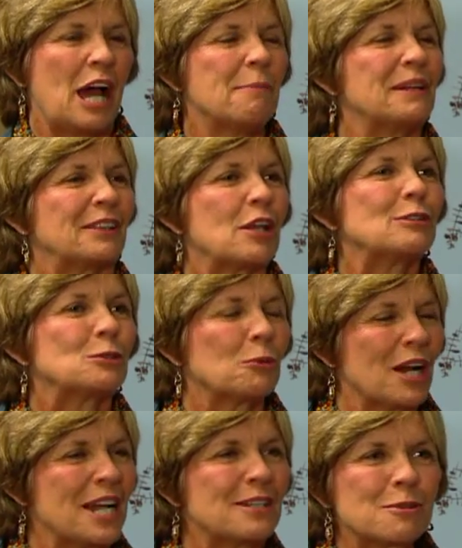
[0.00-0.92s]
I bet those
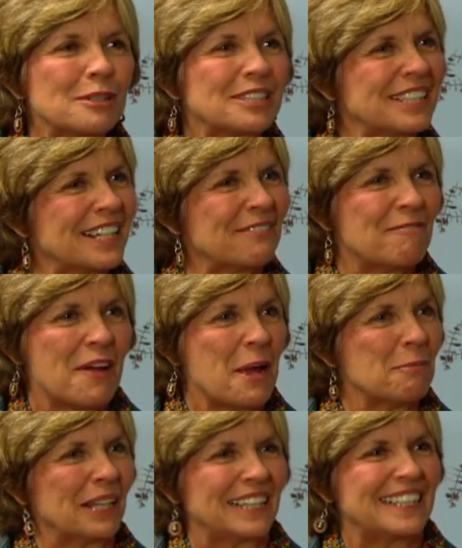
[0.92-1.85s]
were interesting
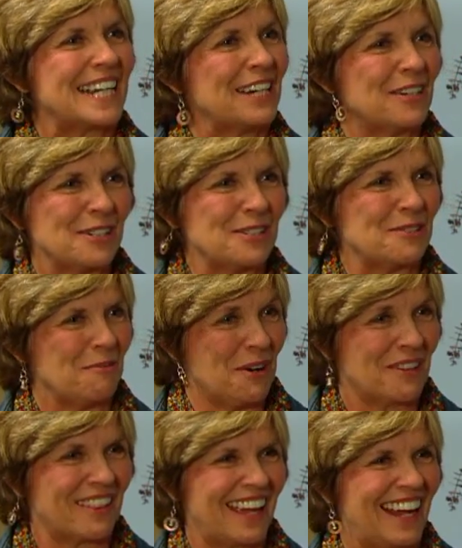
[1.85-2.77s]
family dinners,
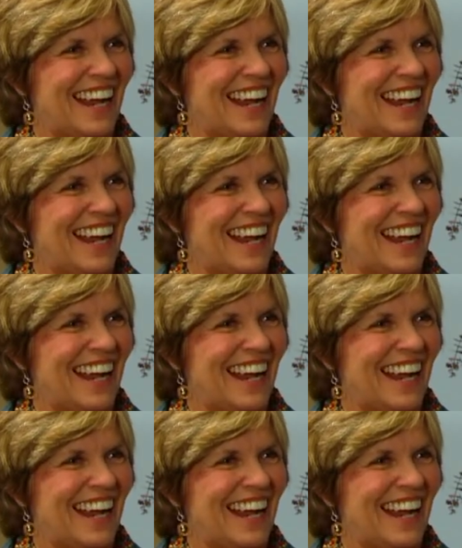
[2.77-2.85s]
weren't they?